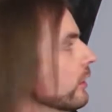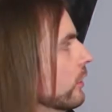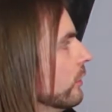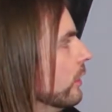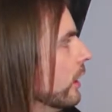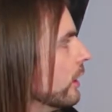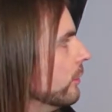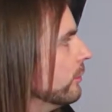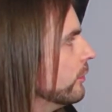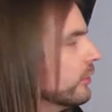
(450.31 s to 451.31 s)
to like
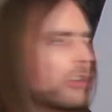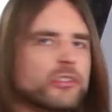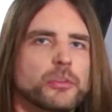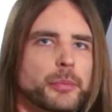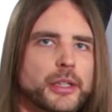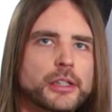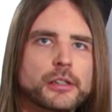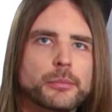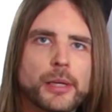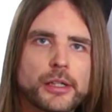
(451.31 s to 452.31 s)
a soft pink
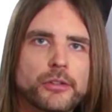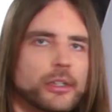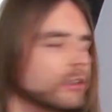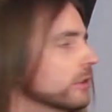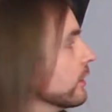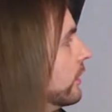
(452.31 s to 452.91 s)
background,